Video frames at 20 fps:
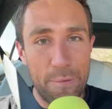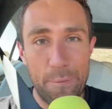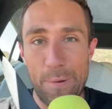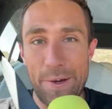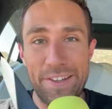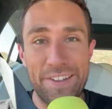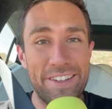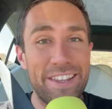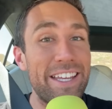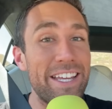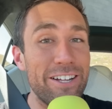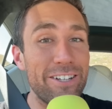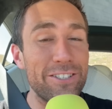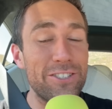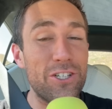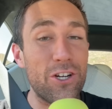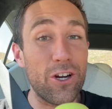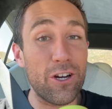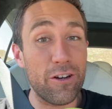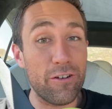When the yield
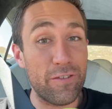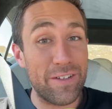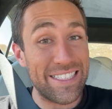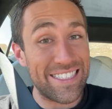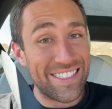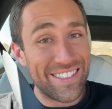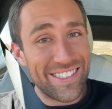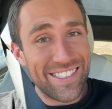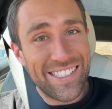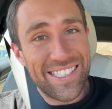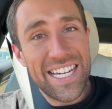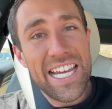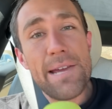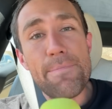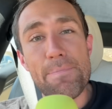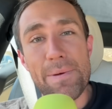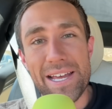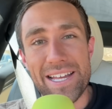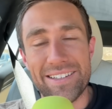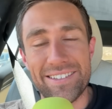curve
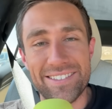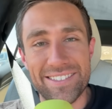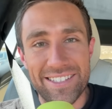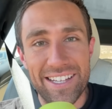steepens,